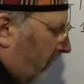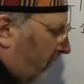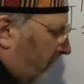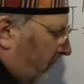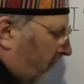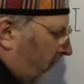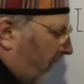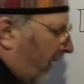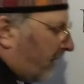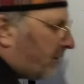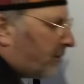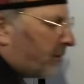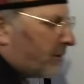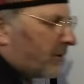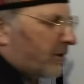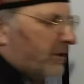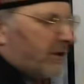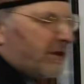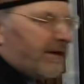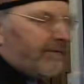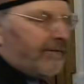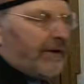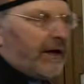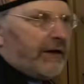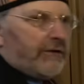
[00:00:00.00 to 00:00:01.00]
the Russian
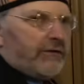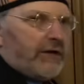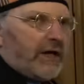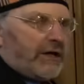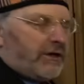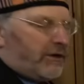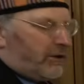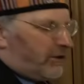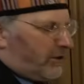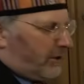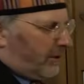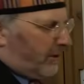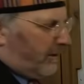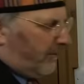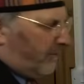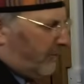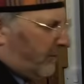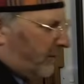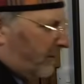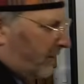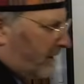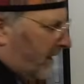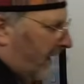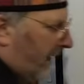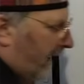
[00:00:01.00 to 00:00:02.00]
civilization of
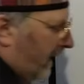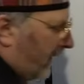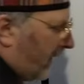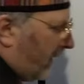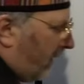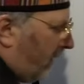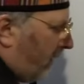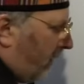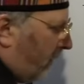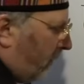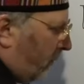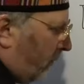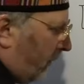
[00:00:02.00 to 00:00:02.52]
today,